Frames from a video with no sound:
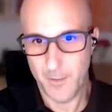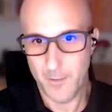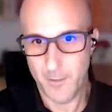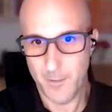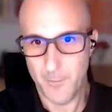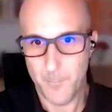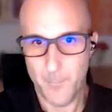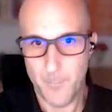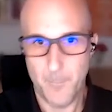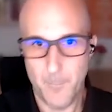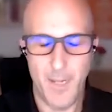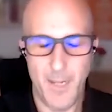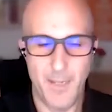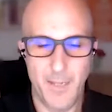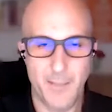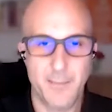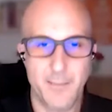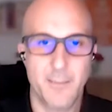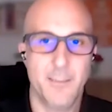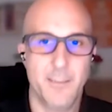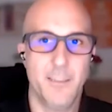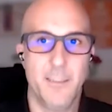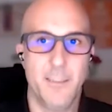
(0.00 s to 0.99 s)

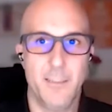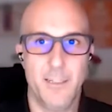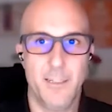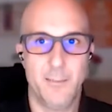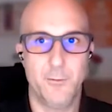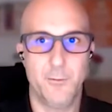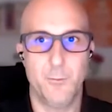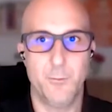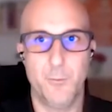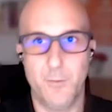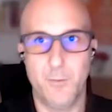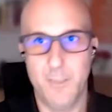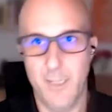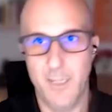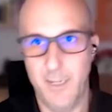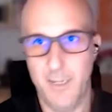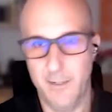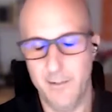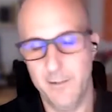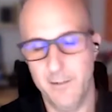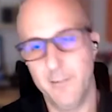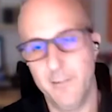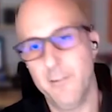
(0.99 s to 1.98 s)
but it has to
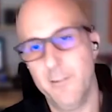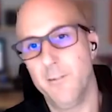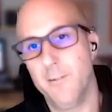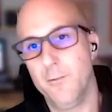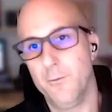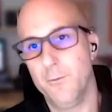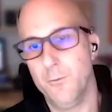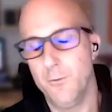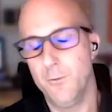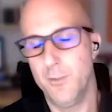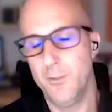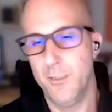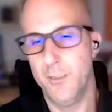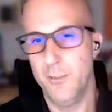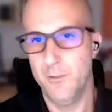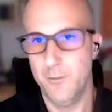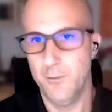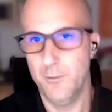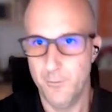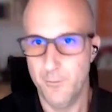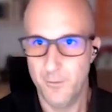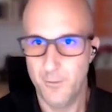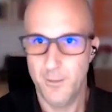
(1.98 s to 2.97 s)
tend to
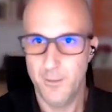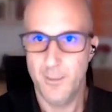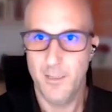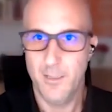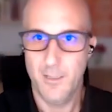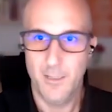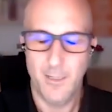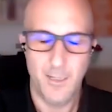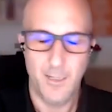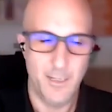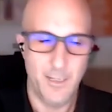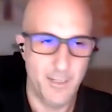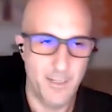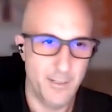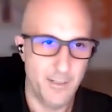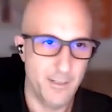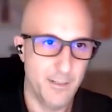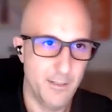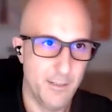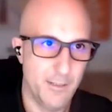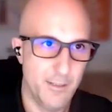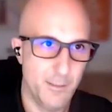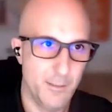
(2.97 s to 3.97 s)
0,
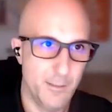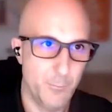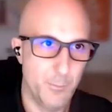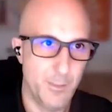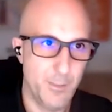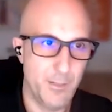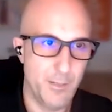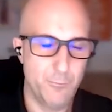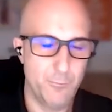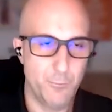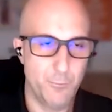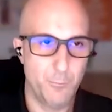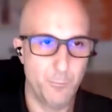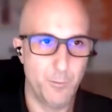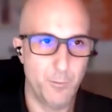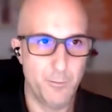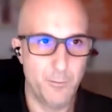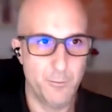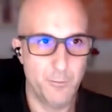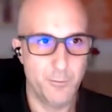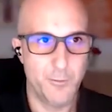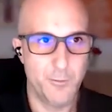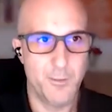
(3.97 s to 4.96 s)
and we have to
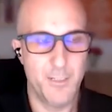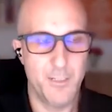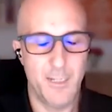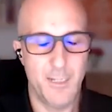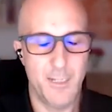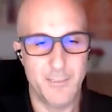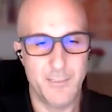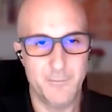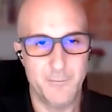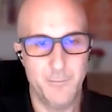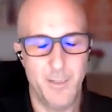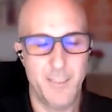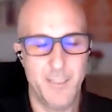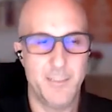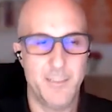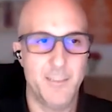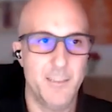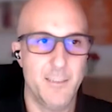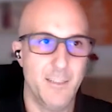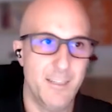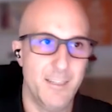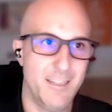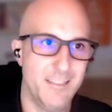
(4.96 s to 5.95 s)
reduce as
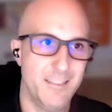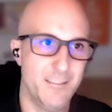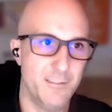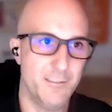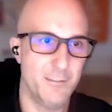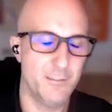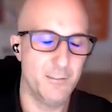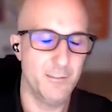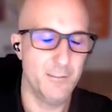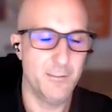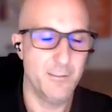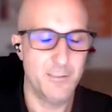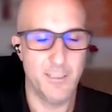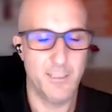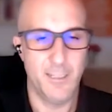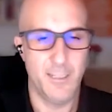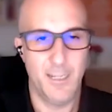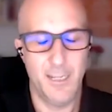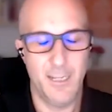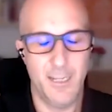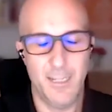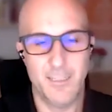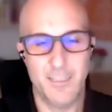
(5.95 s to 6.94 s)
much uncertainty
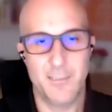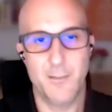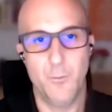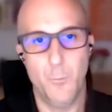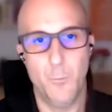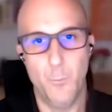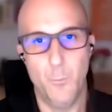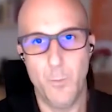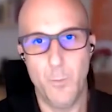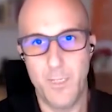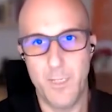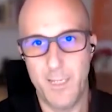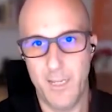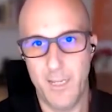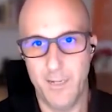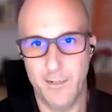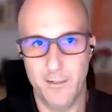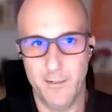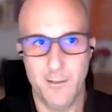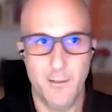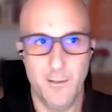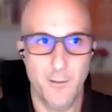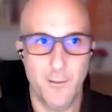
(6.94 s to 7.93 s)
as we
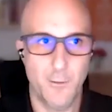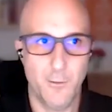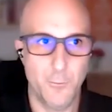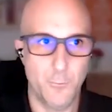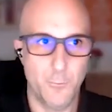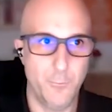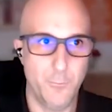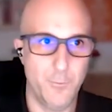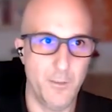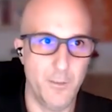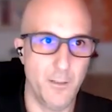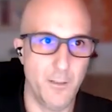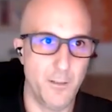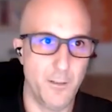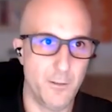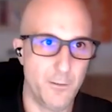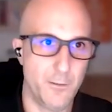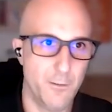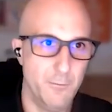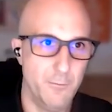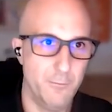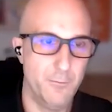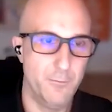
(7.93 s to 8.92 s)
can to feel
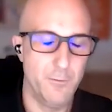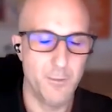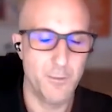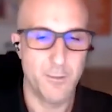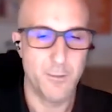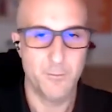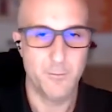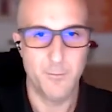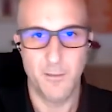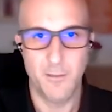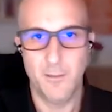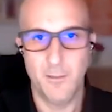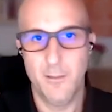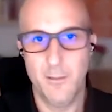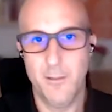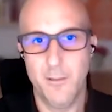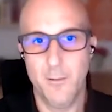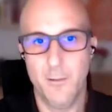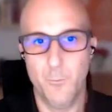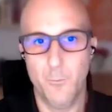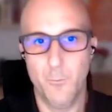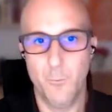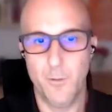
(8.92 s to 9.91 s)
comfortable
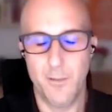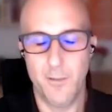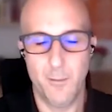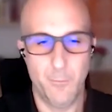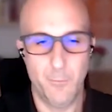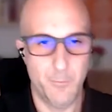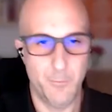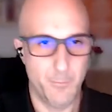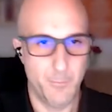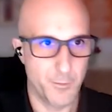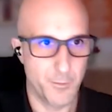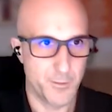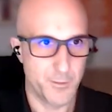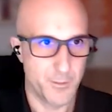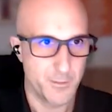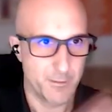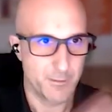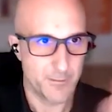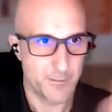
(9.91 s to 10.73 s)
with our project.